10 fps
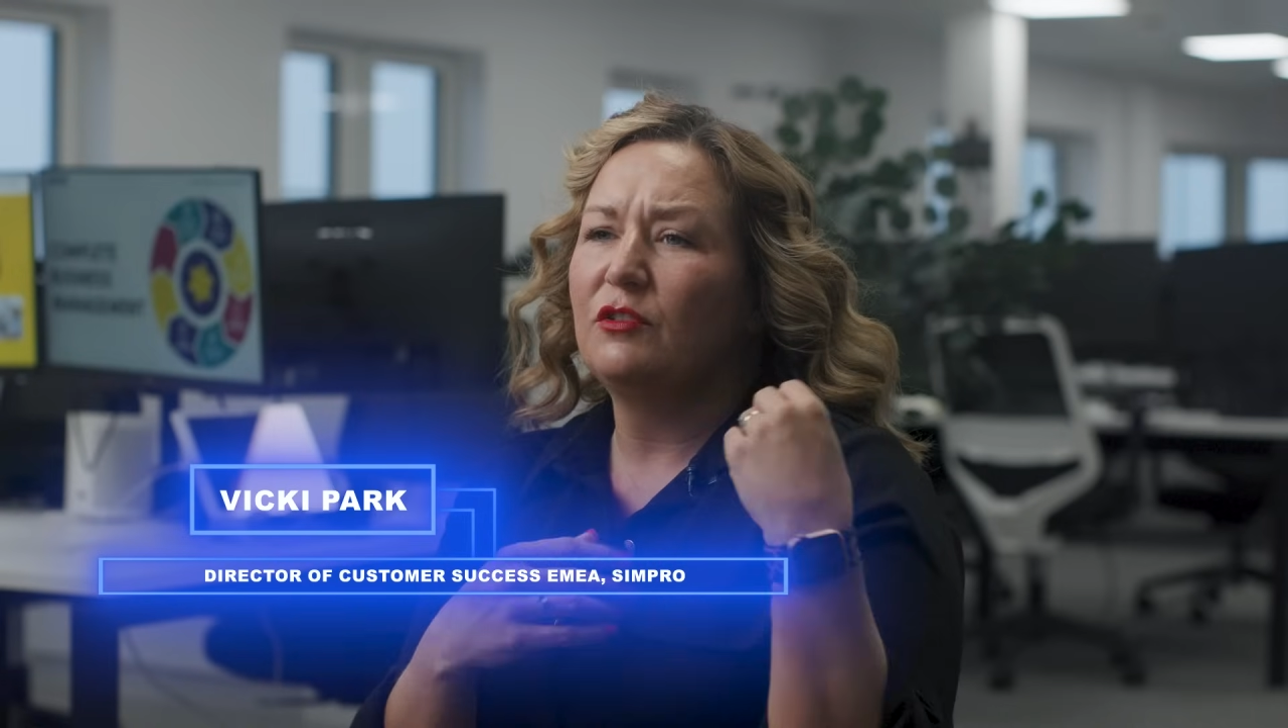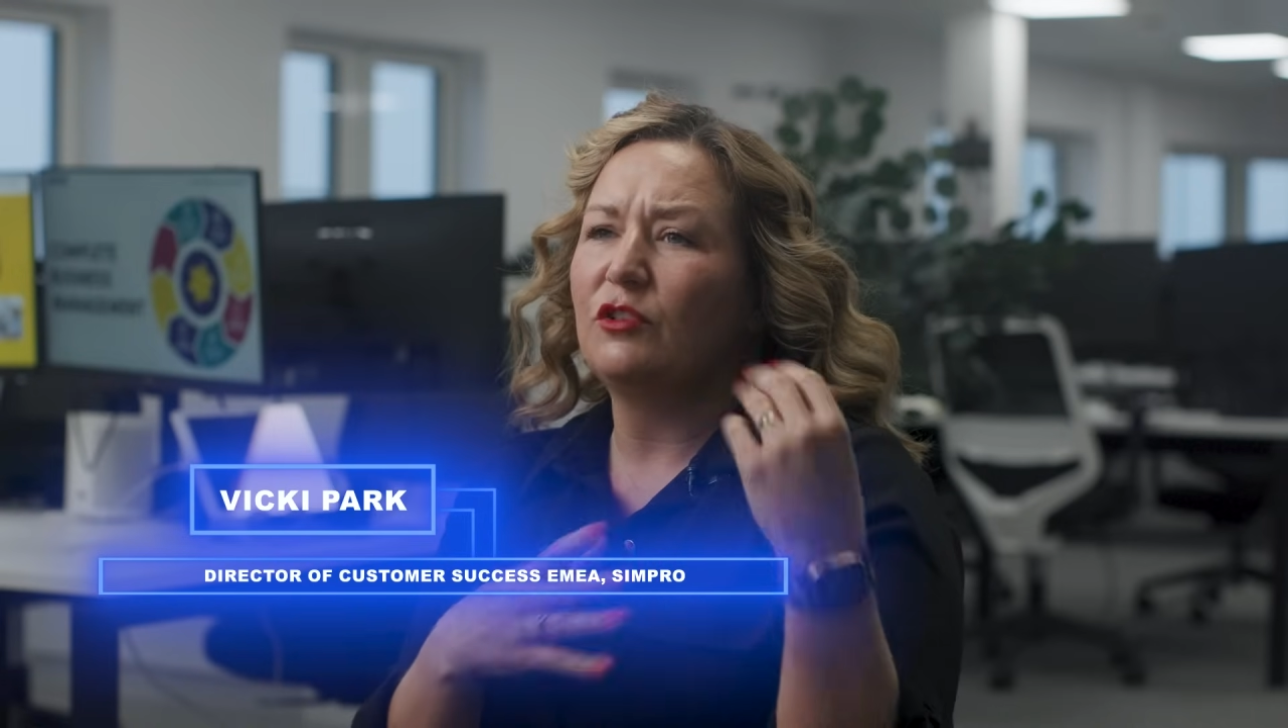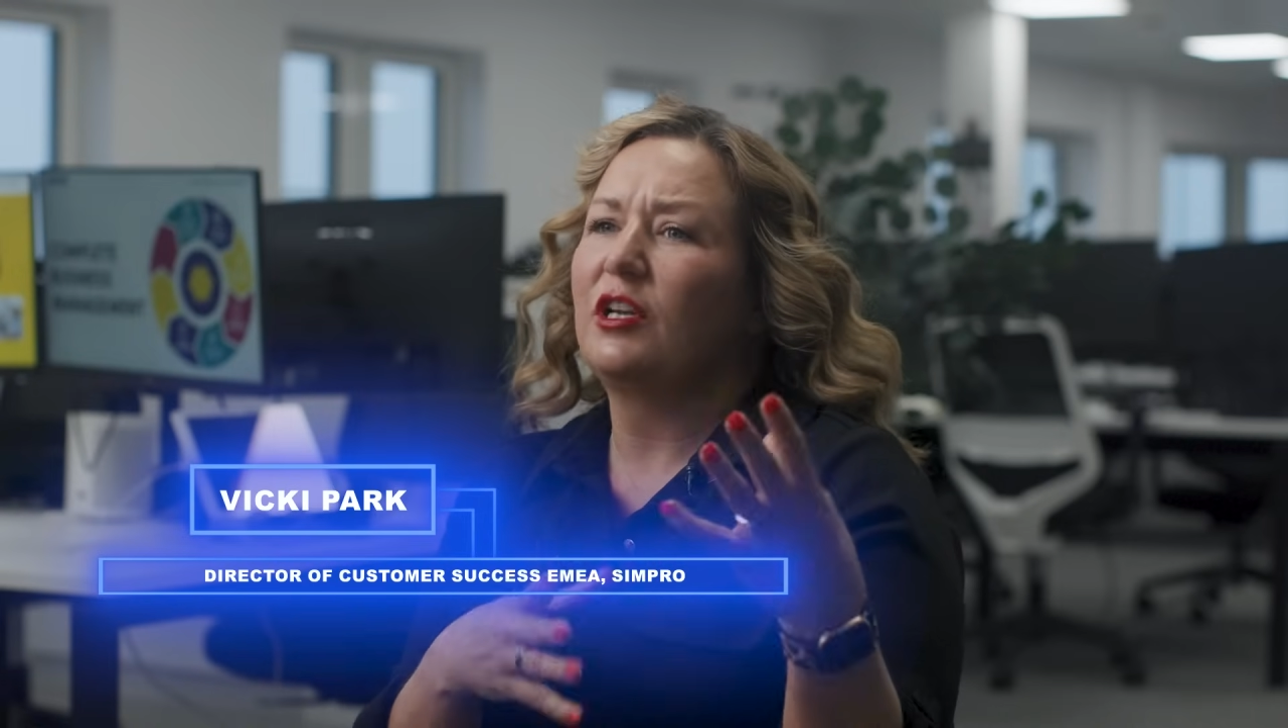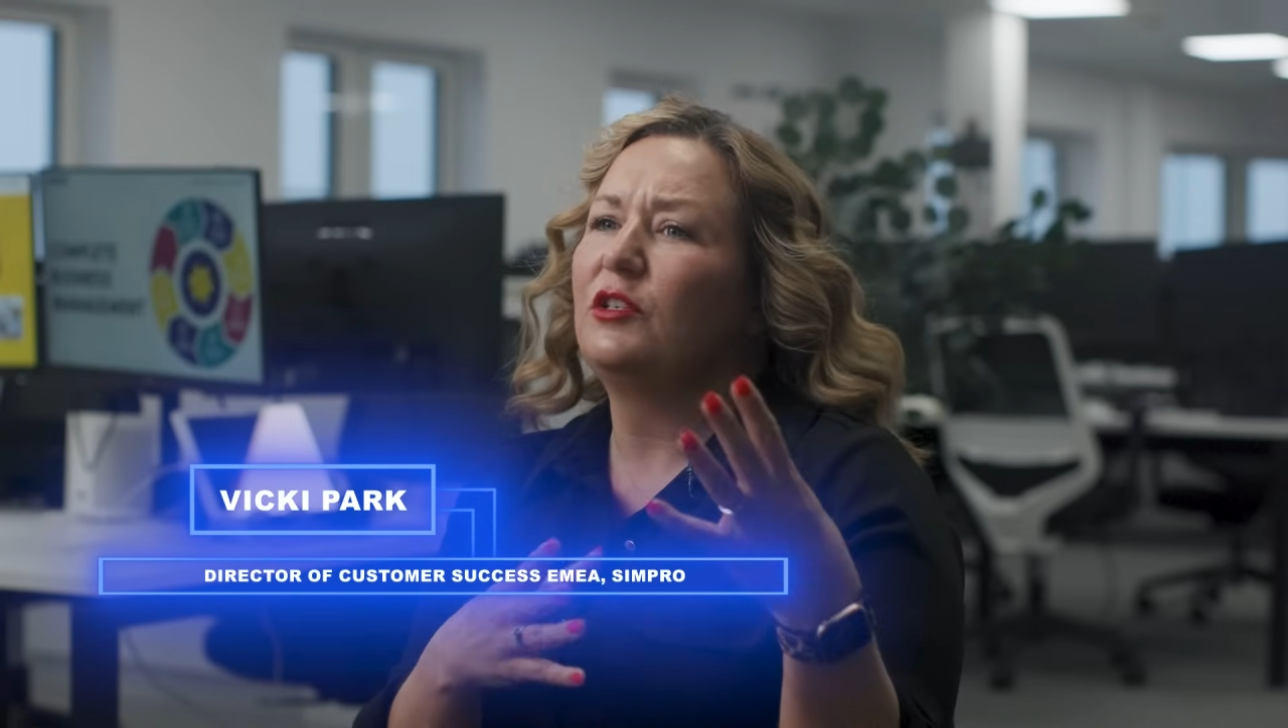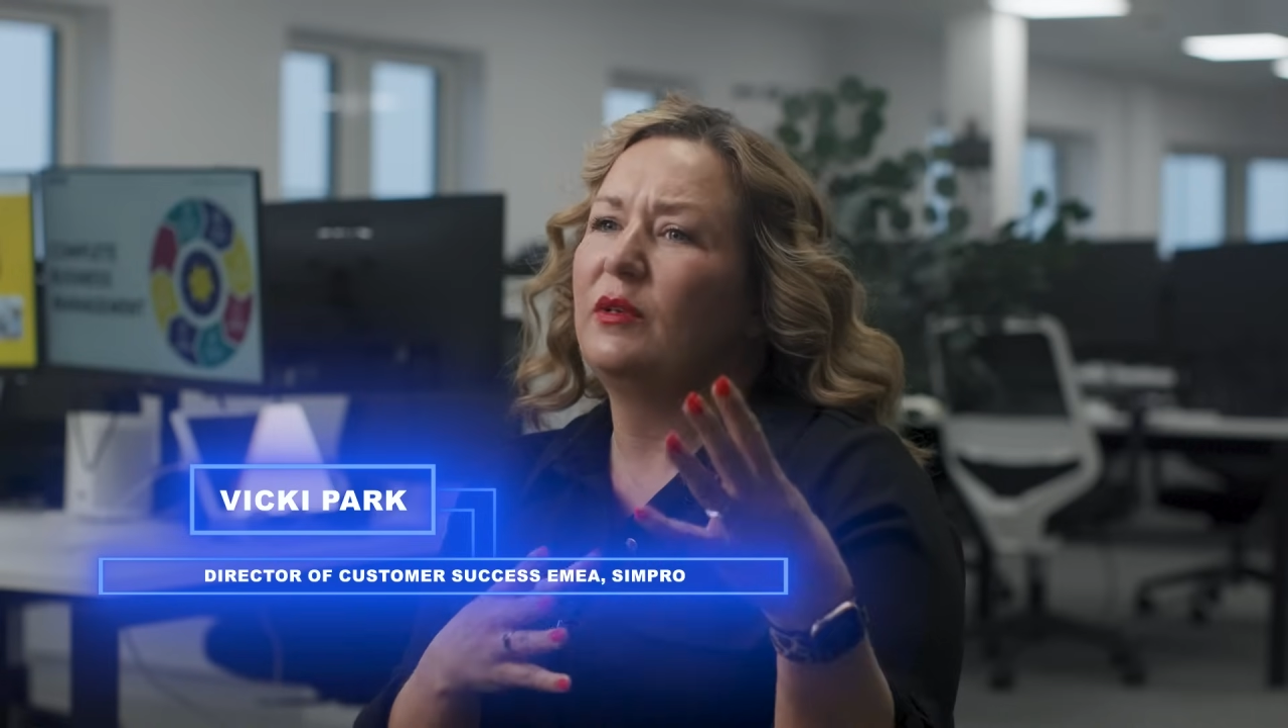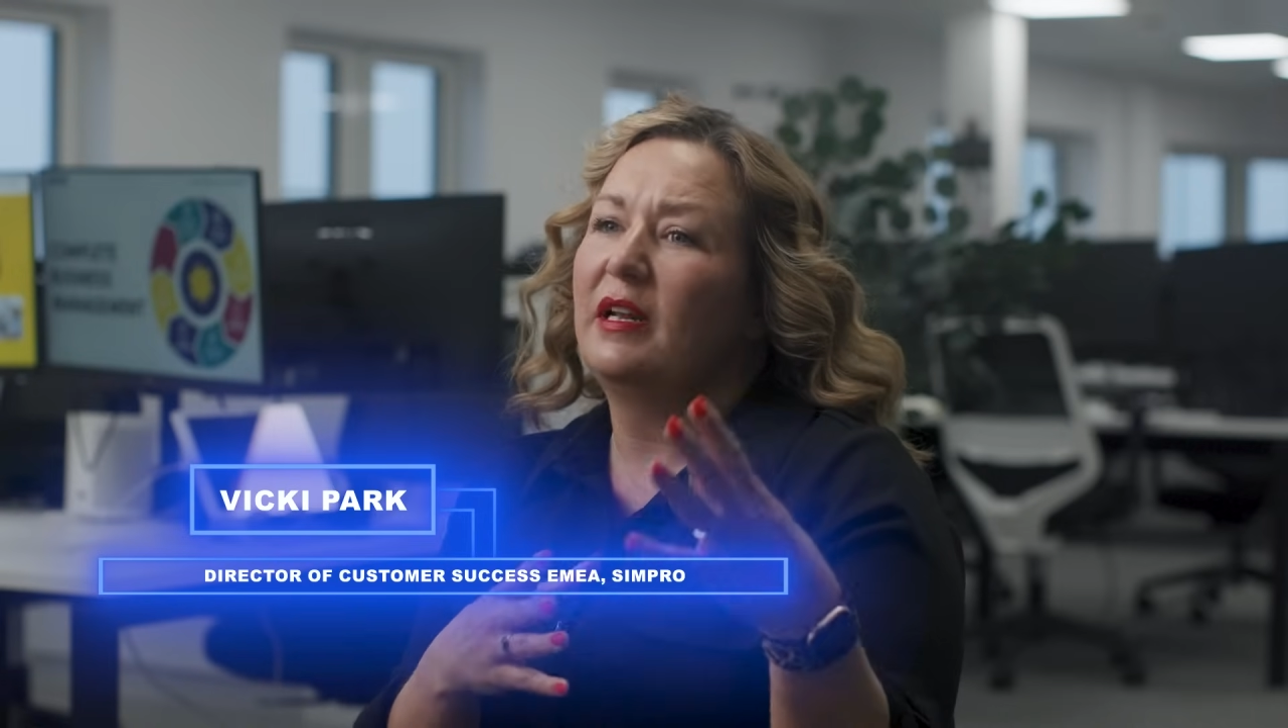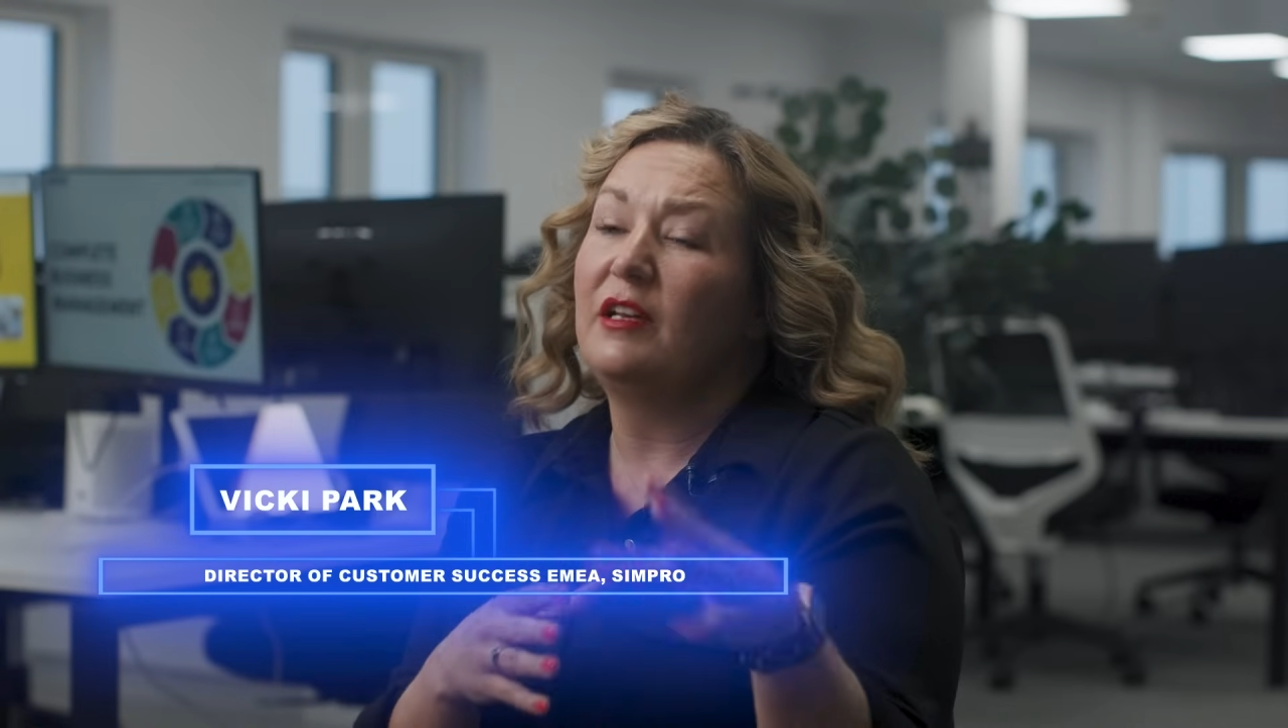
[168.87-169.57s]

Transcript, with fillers: so scheduling